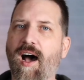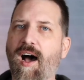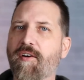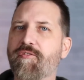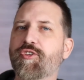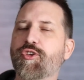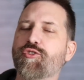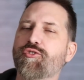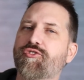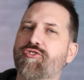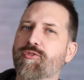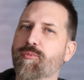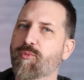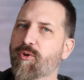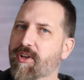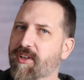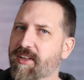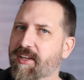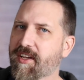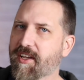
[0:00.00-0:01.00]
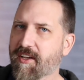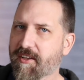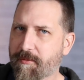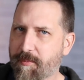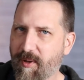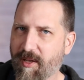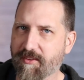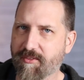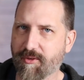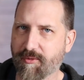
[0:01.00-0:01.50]
I've used some really
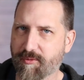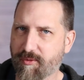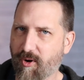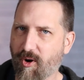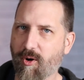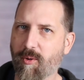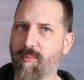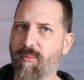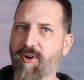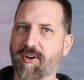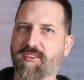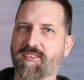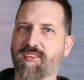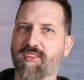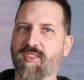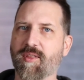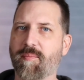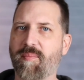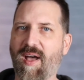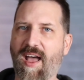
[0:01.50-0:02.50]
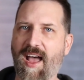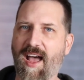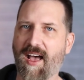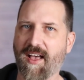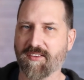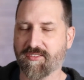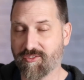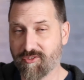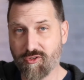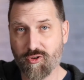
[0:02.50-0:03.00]
expensive Chromebooks in the past,